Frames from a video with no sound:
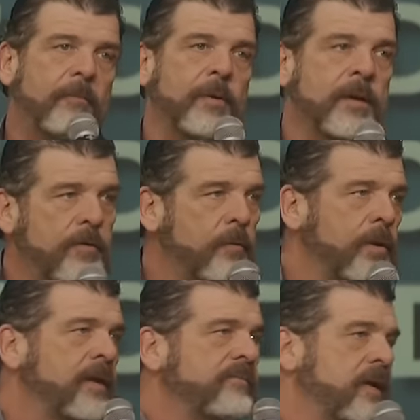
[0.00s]
We know that we're
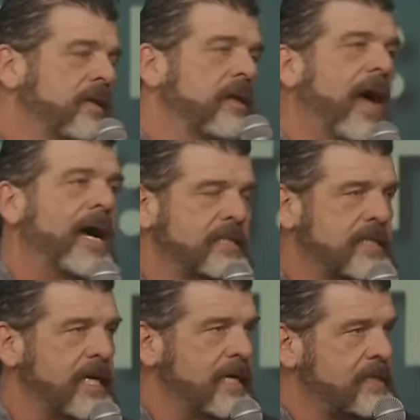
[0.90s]
living in the last
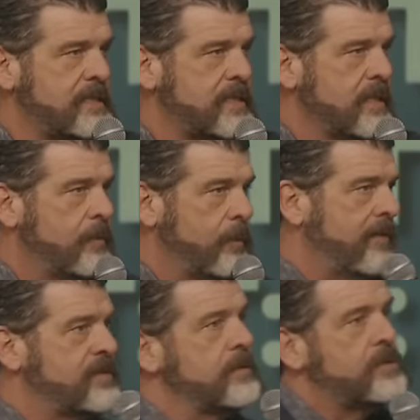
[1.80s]
days. We
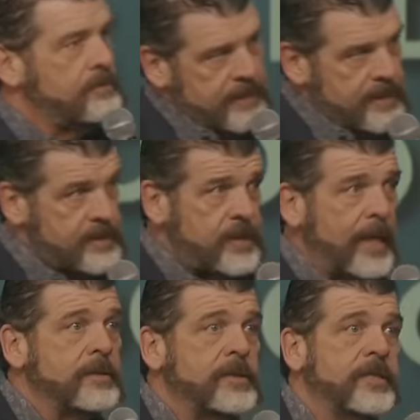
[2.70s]
have some tremendous
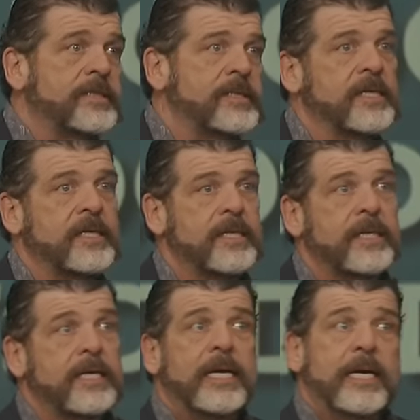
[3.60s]
challenges,
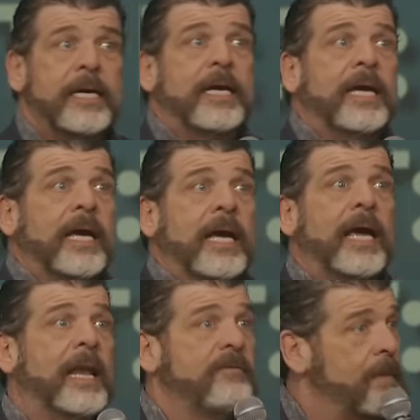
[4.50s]

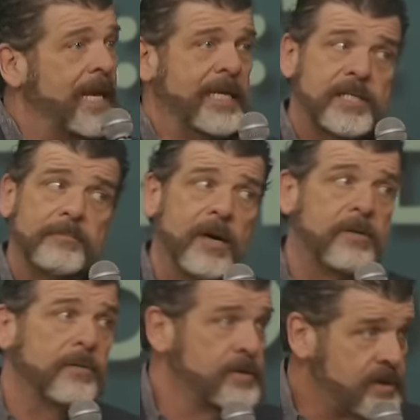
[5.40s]
and everybody needs to
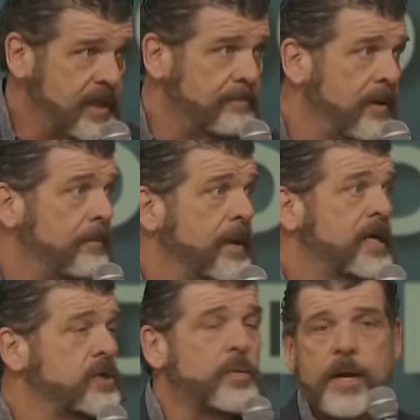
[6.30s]
buckle their seatbelt
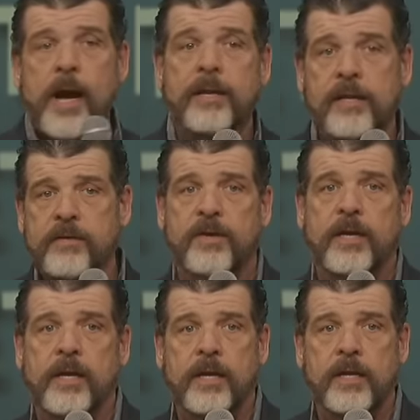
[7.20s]
because we're not
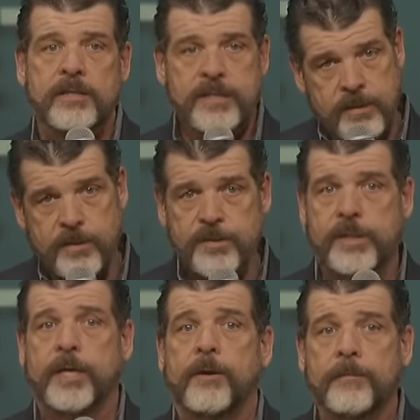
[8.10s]
living 10 years ago.